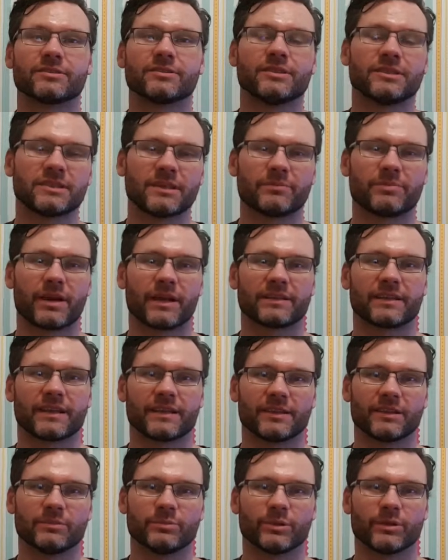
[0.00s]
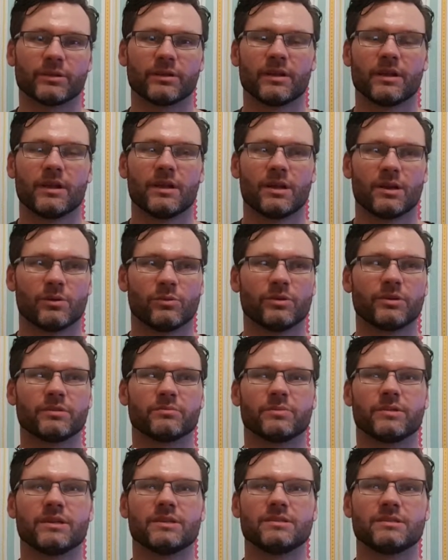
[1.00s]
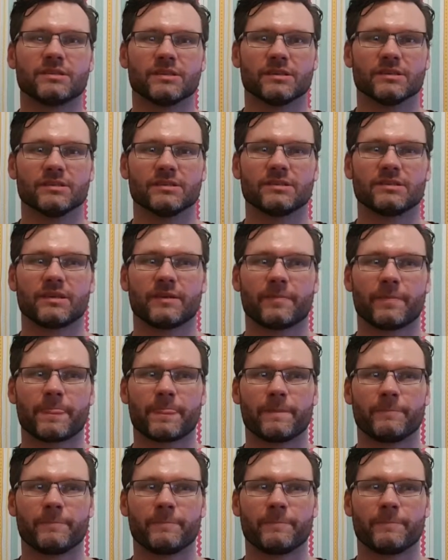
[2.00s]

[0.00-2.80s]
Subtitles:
So let's unpack that a little bit. What it means is